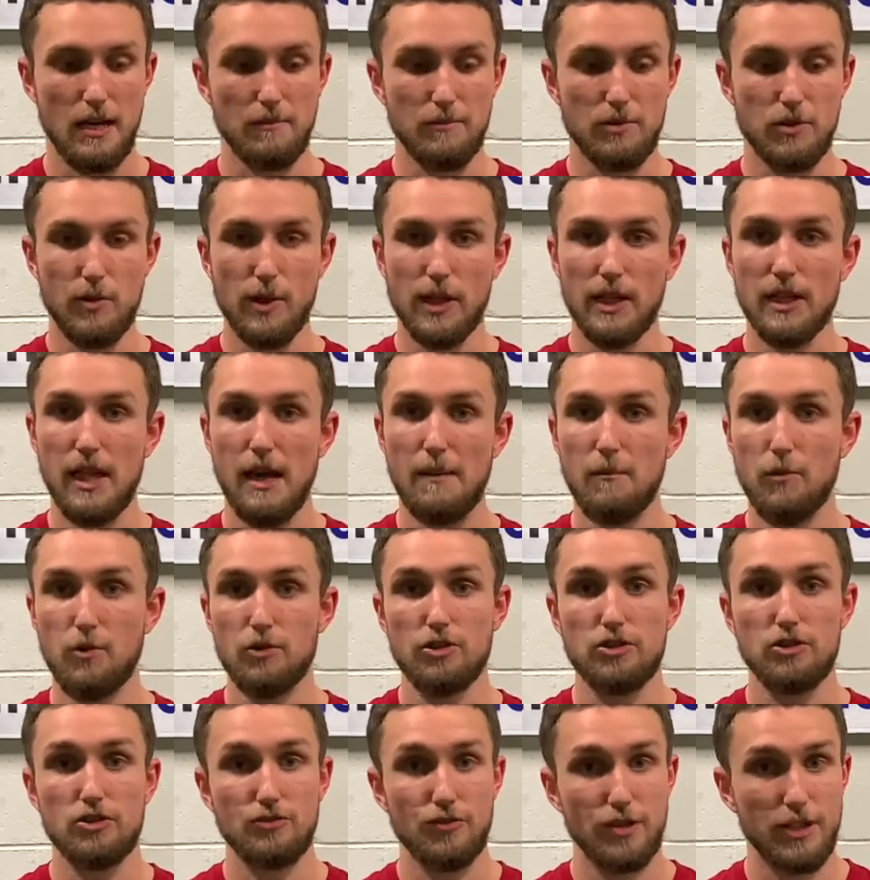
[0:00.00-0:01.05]
doing a lot more
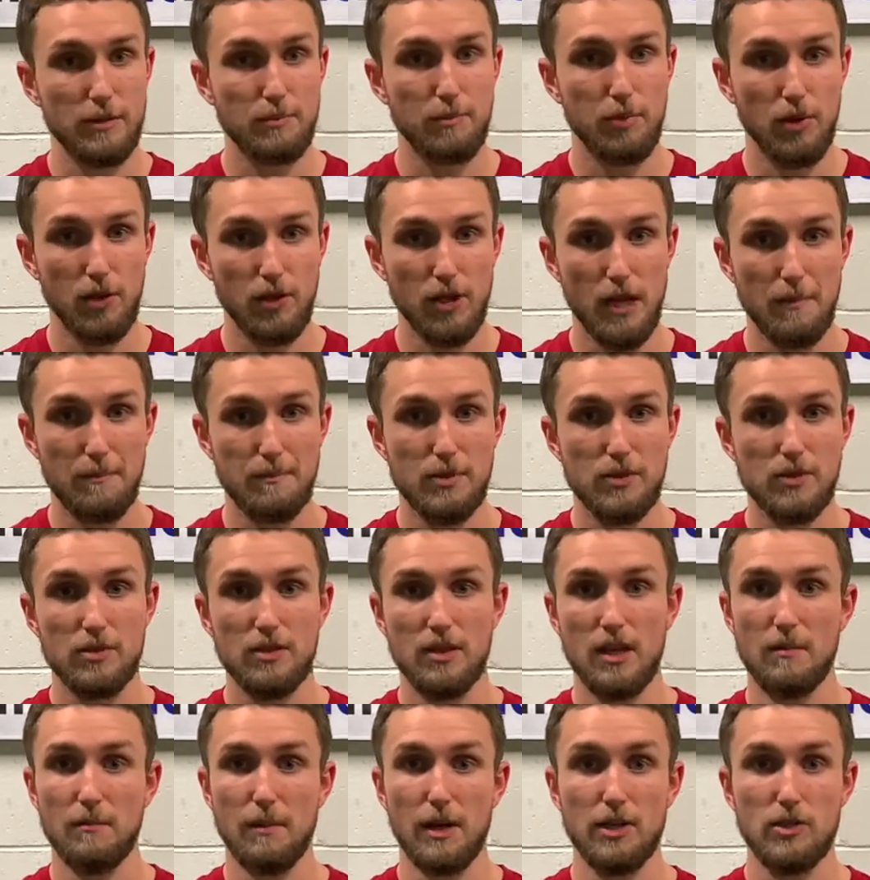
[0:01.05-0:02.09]
strict pull-ups
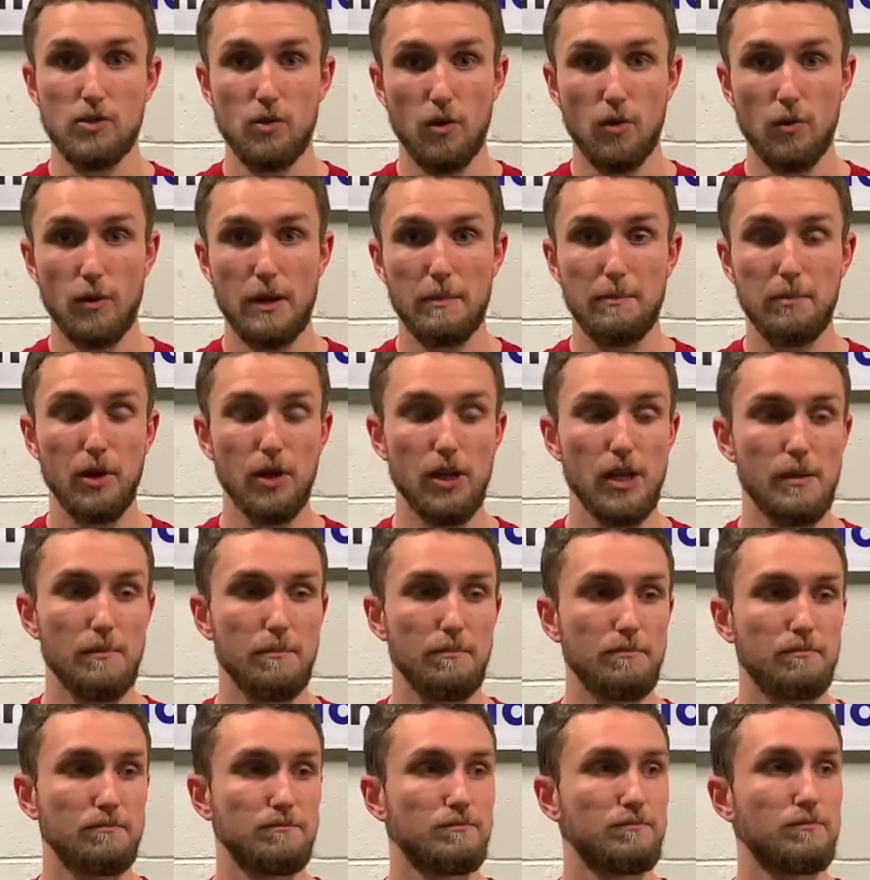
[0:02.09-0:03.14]
in my doorway pull-up
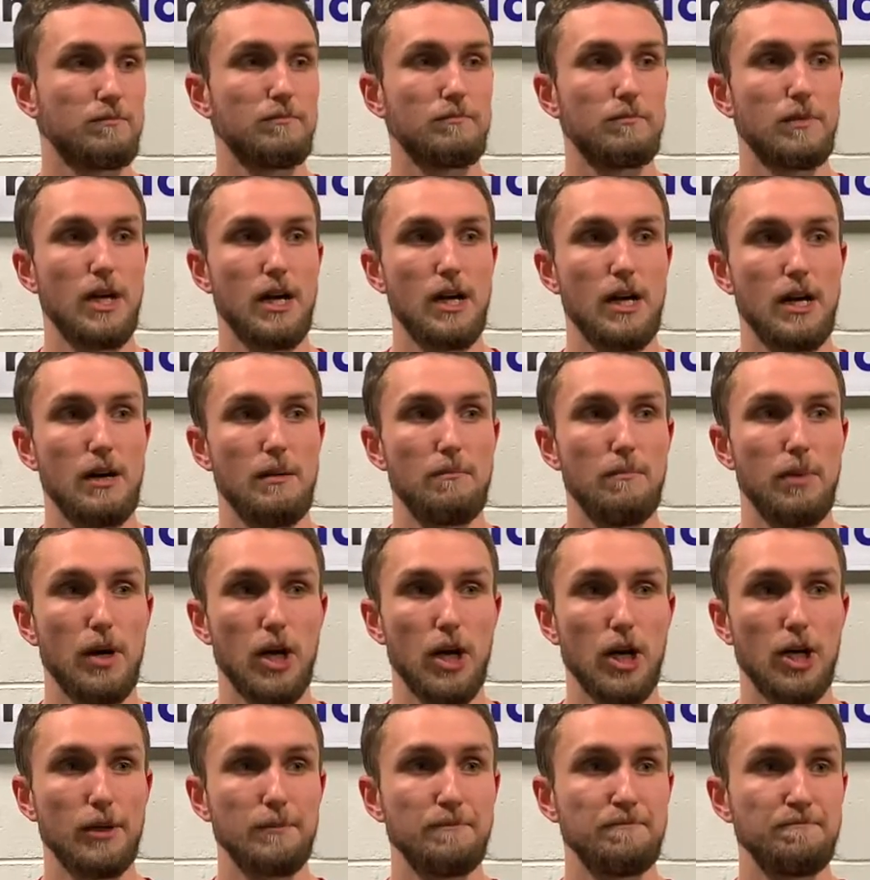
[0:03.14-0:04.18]
bar.